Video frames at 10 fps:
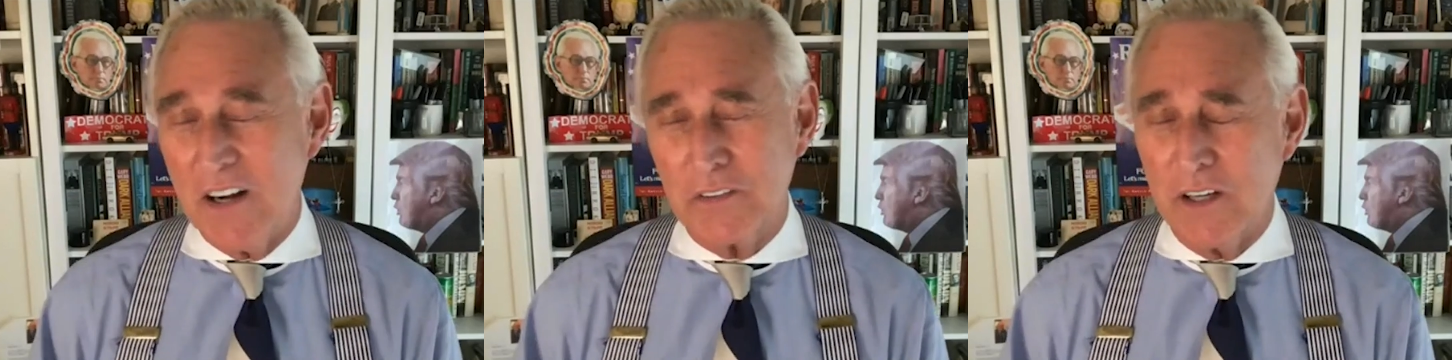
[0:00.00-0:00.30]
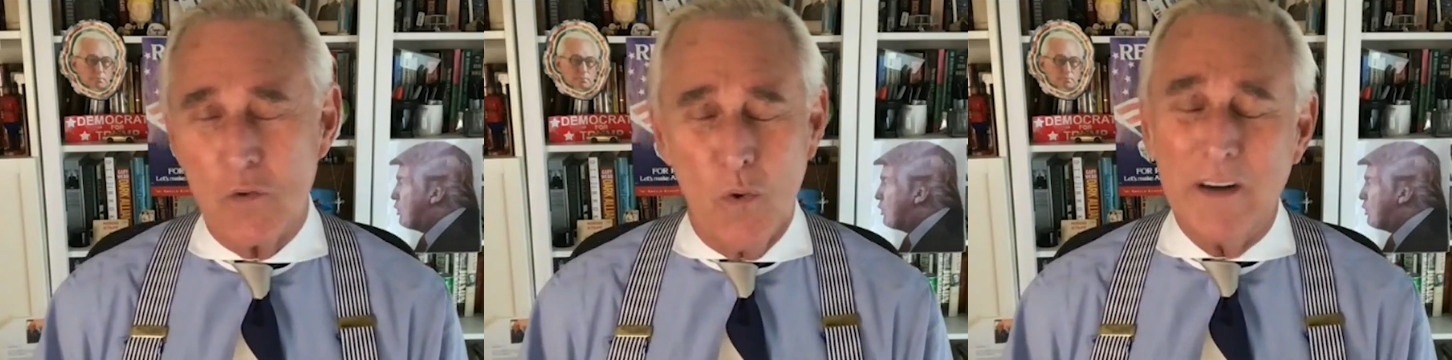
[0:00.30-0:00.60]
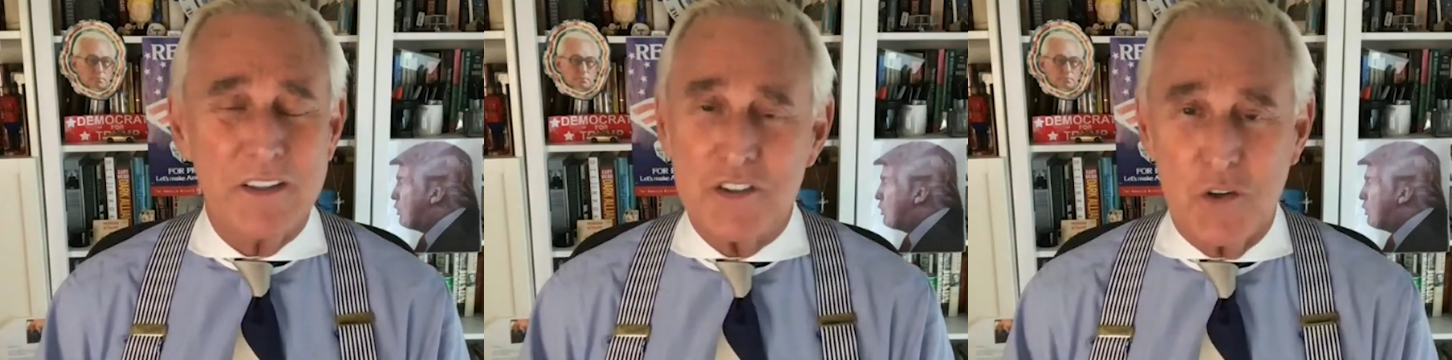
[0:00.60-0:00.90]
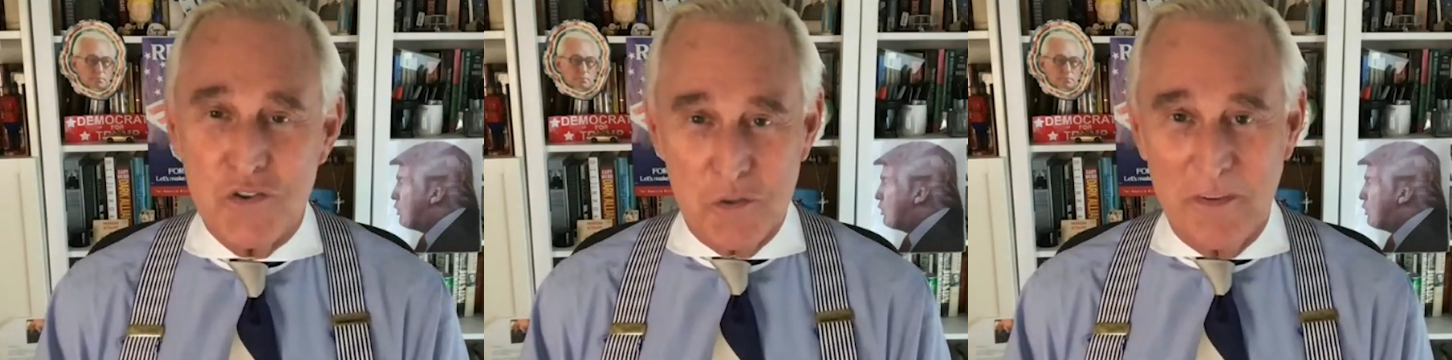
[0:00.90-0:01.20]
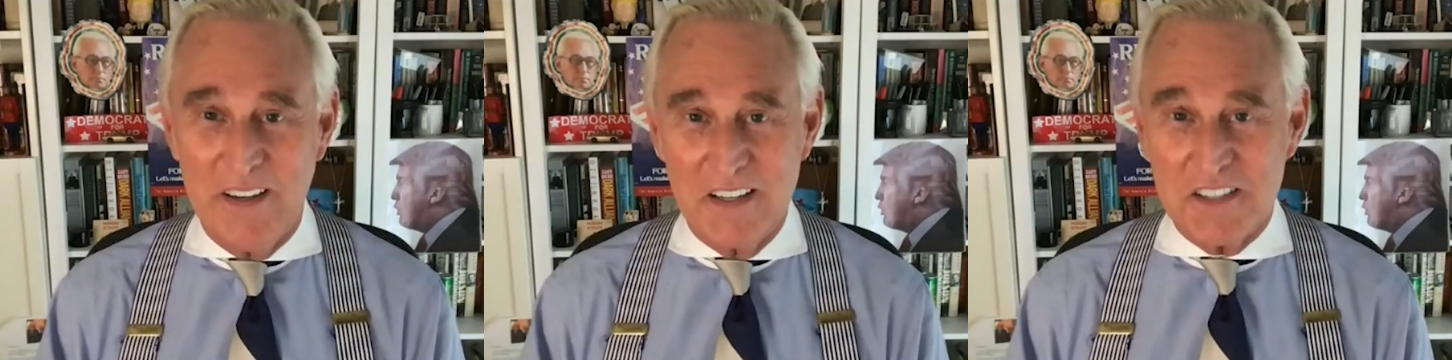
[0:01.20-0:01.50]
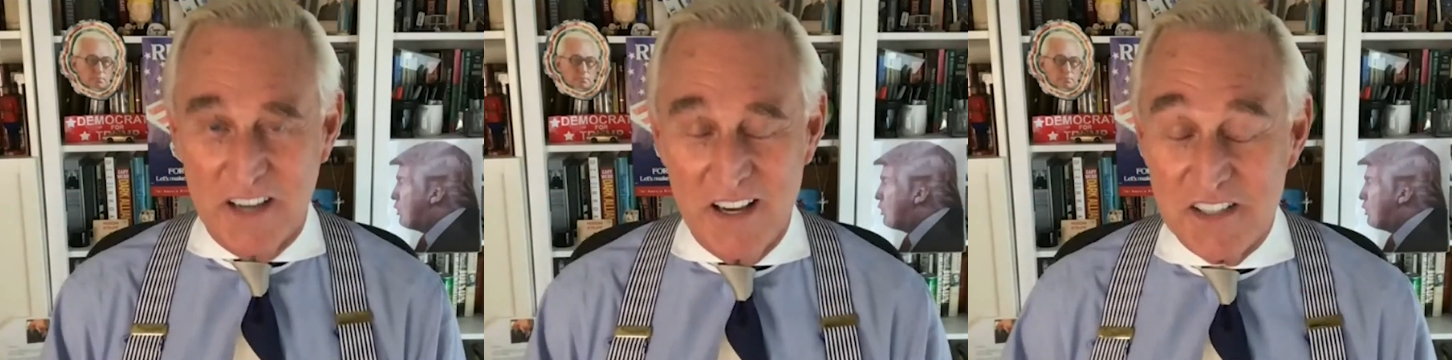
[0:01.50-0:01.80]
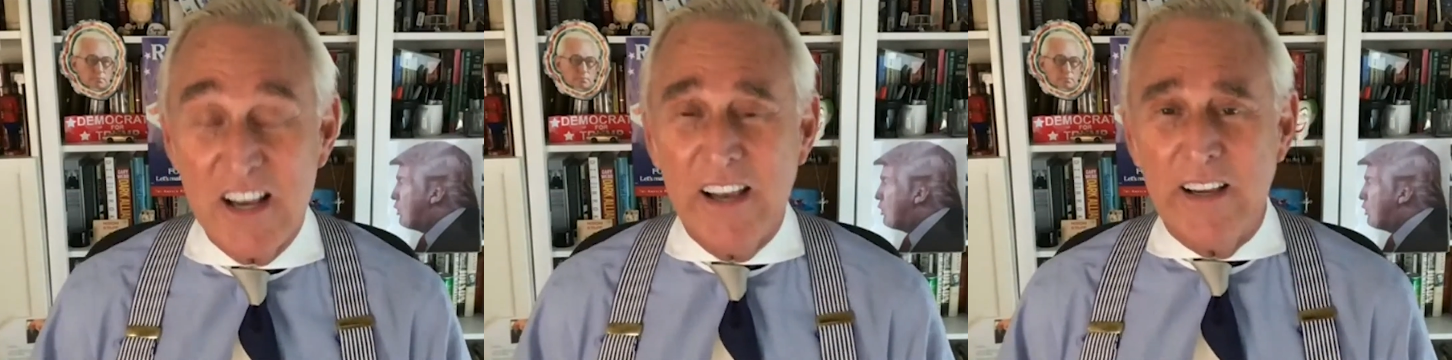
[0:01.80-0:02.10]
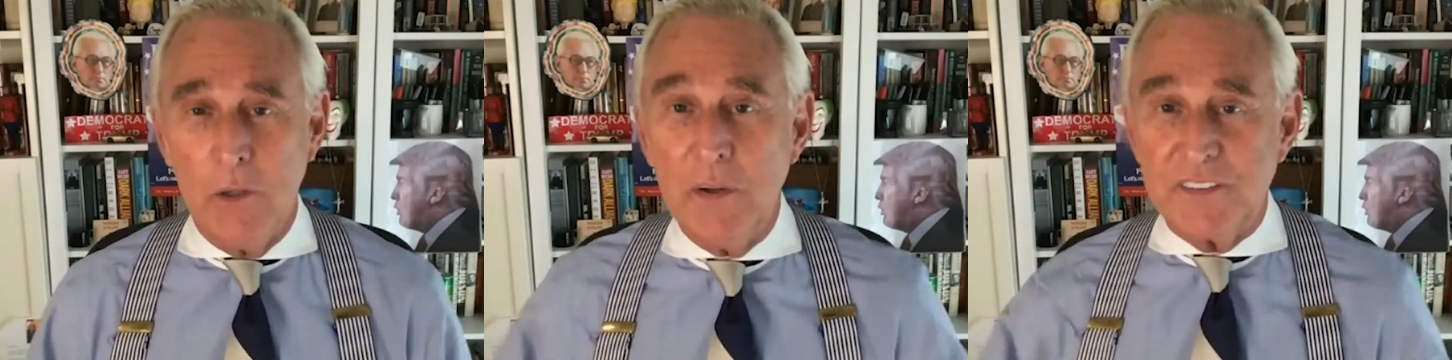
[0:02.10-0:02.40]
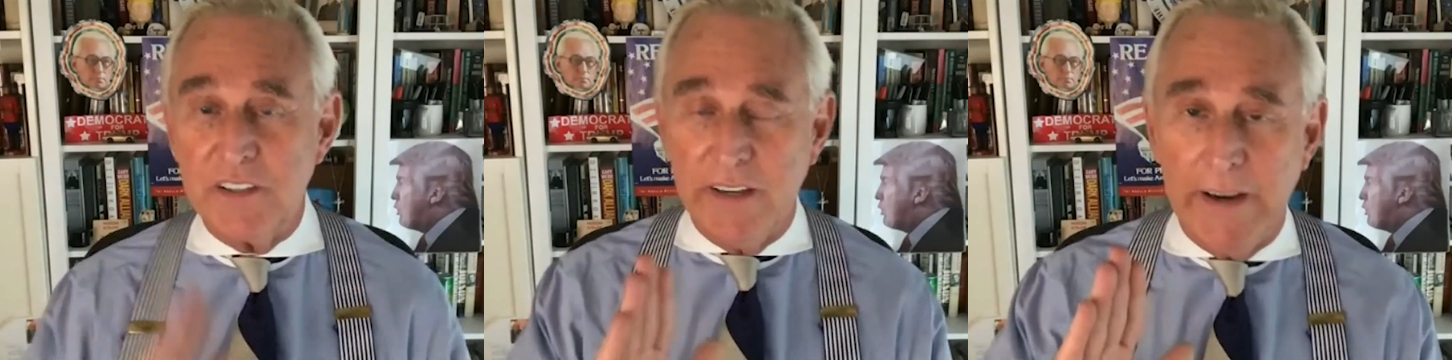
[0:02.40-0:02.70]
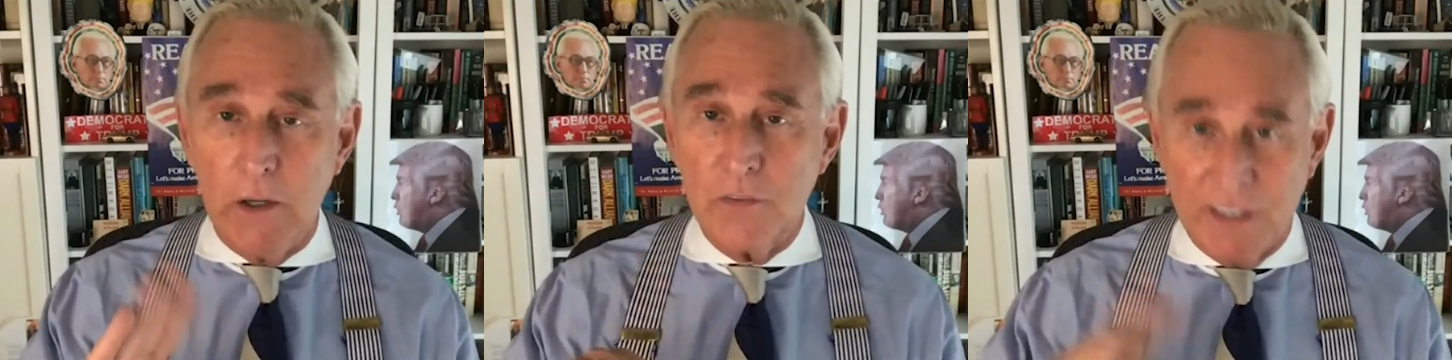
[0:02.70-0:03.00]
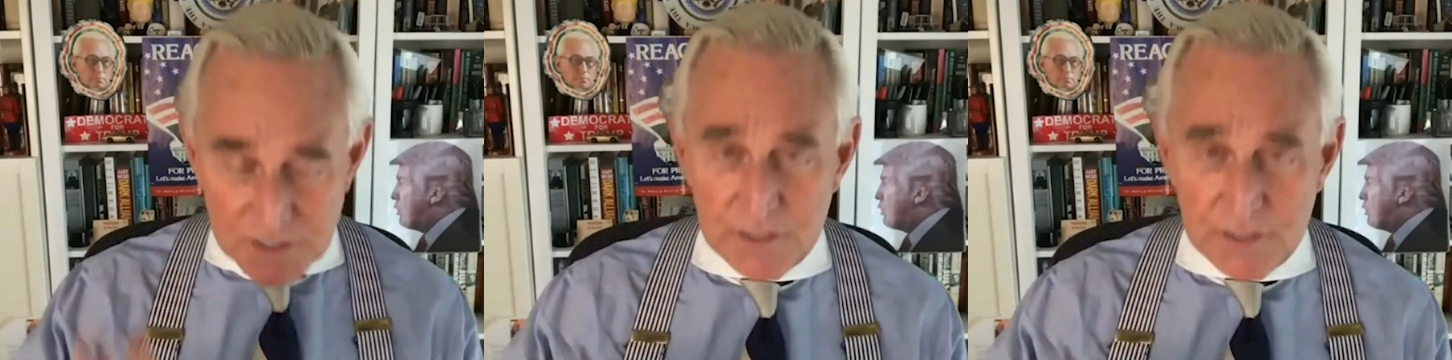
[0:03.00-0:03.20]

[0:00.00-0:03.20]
Speaker 1: I don't care what his social media says. He went to Yale. That's a